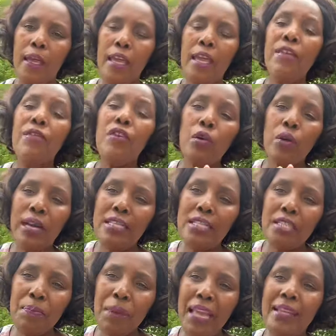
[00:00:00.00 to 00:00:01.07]
if you can
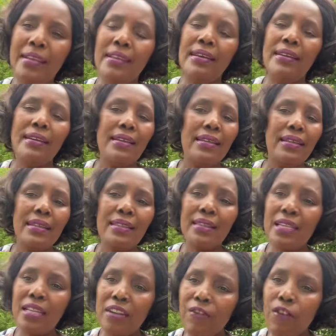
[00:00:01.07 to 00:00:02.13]
spend
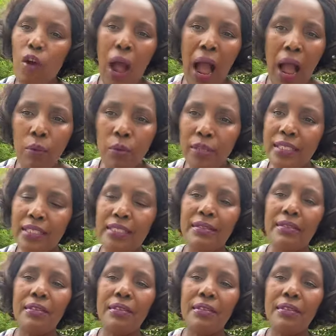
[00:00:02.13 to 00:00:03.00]
three four hours